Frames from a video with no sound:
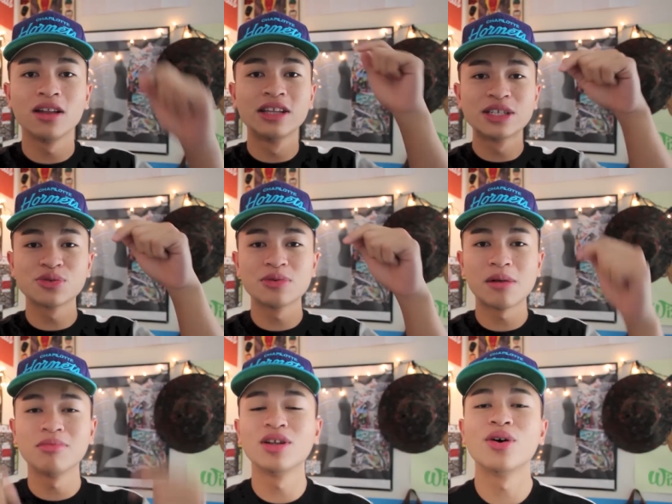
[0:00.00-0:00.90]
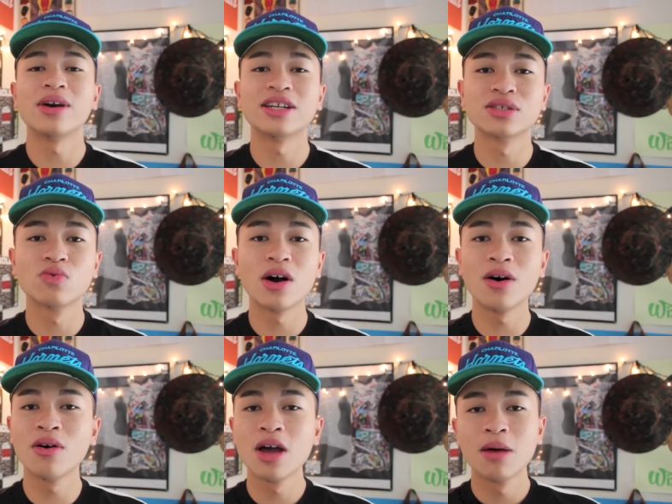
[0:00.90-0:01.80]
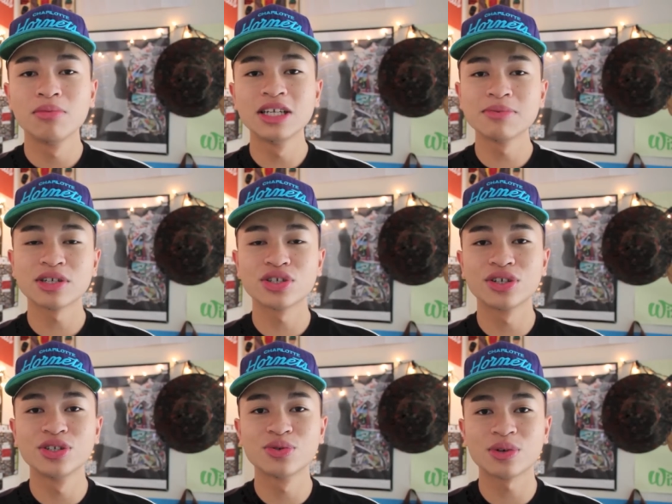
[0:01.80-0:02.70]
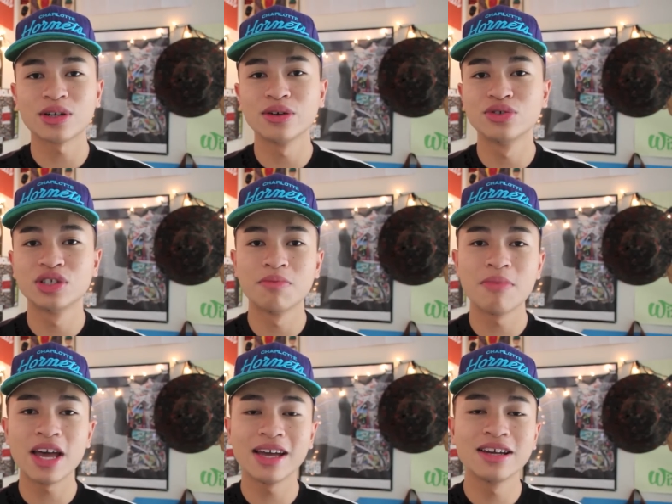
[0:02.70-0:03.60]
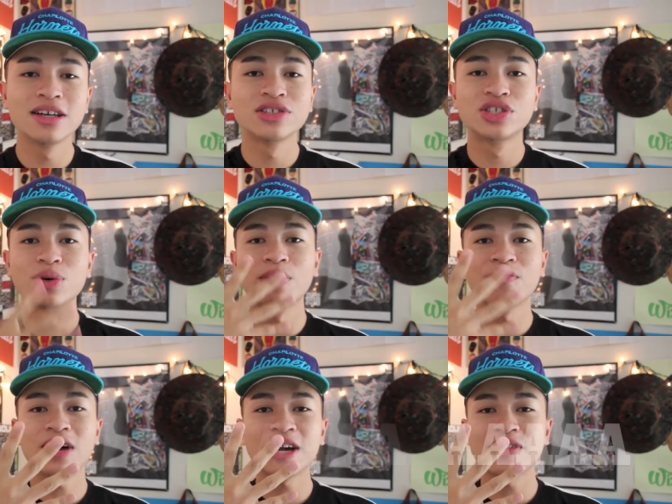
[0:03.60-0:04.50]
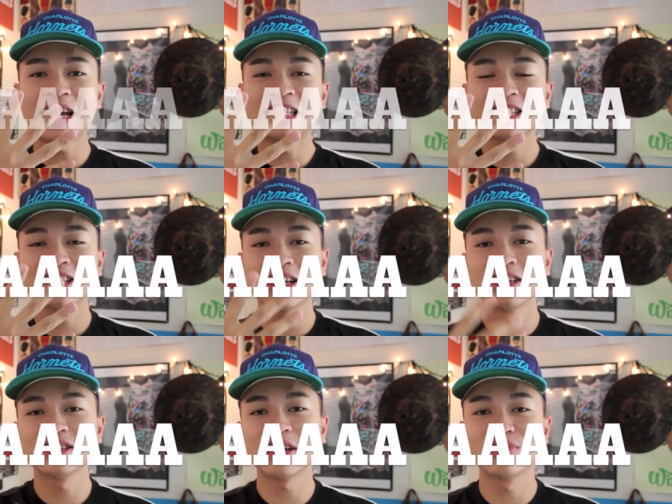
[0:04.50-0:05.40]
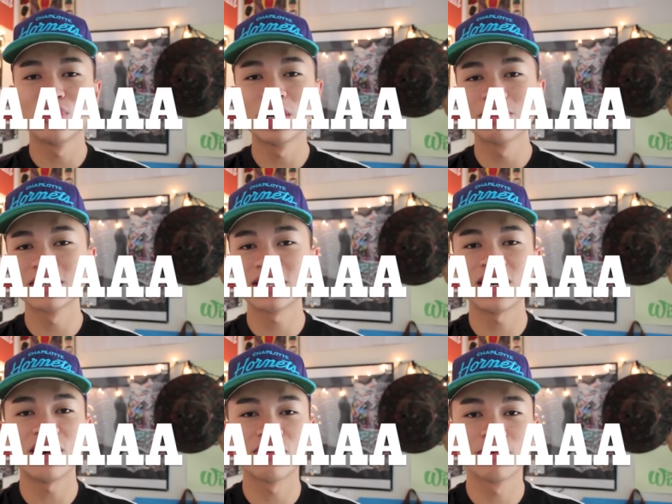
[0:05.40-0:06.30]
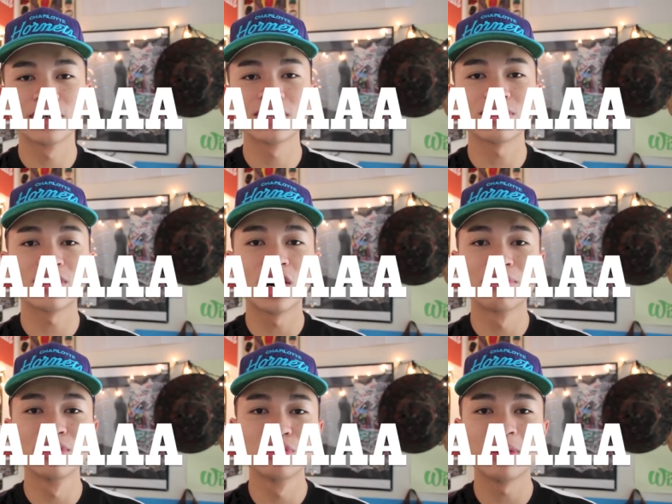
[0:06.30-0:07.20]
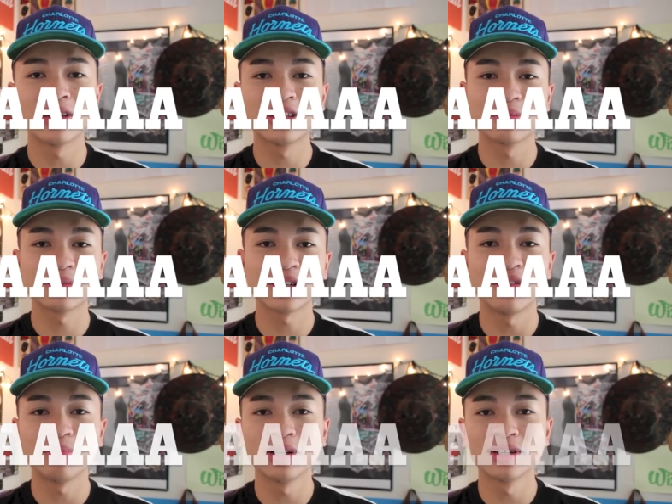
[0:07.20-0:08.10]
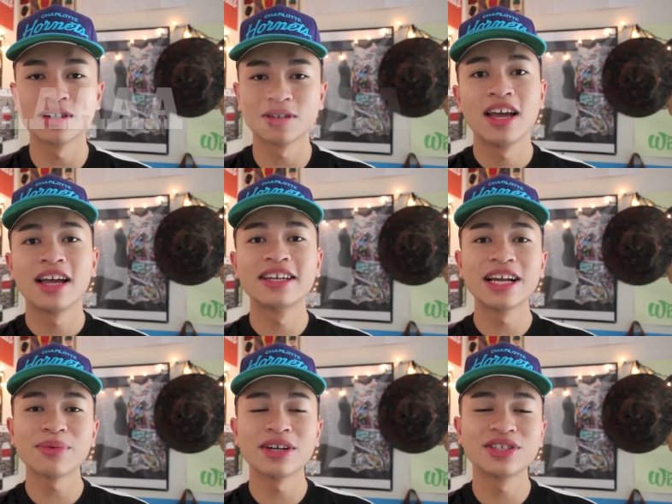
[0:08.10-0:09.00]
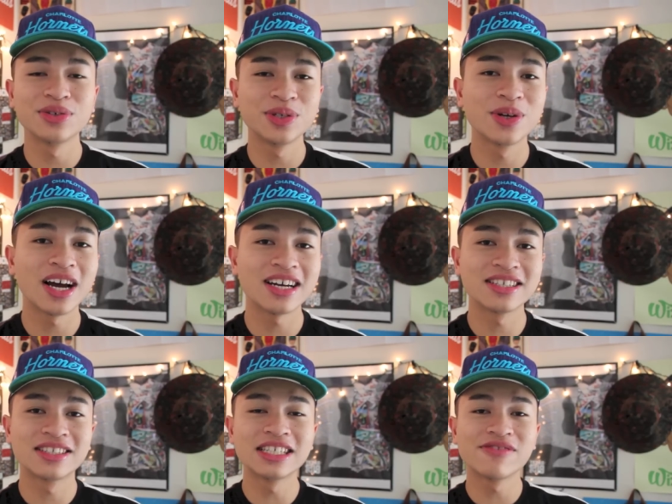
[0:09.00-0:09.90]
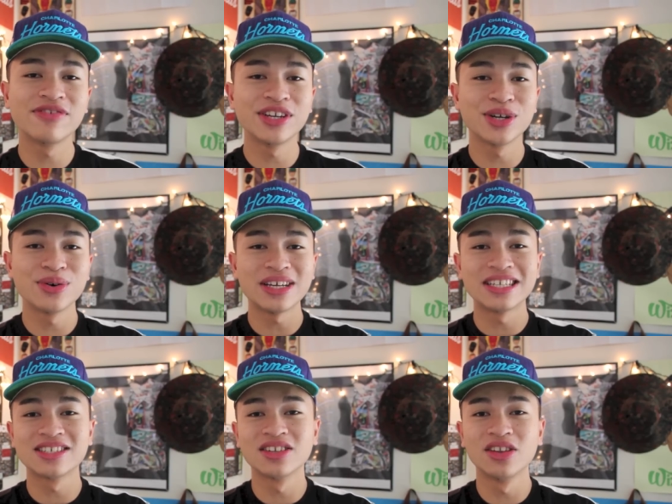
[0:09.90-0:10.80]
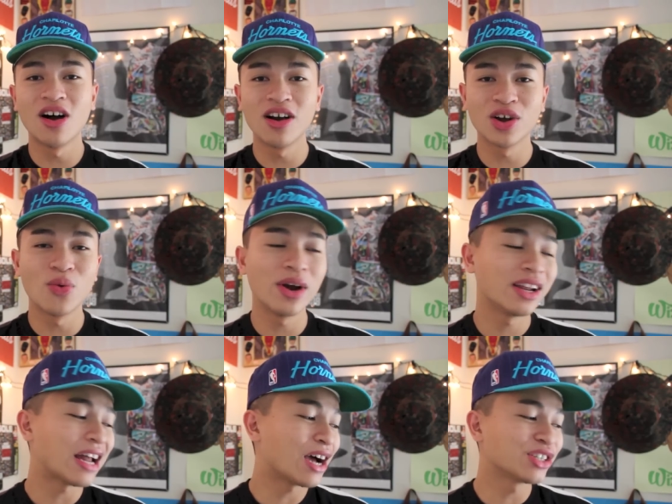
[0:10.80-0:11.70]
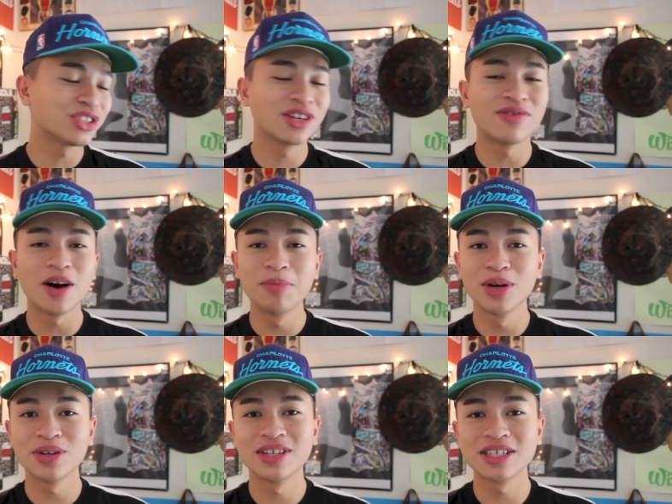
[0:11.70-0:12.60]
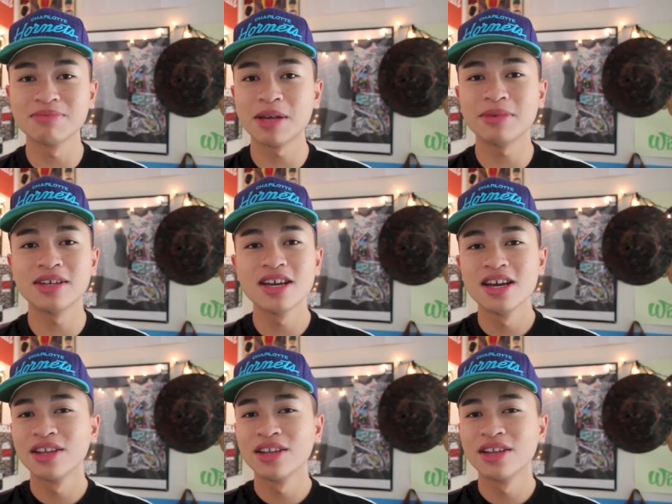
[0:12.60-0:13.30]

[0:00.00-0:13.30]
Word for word: links are down below, and as well, please make sure to use my code JIMMY Jim with 5 A's at the end to save 20% off your purchase on Karmaloop and 10% off PLNDR. And getting right into you guys, this video is long-awaited. I should have uploaded this maybe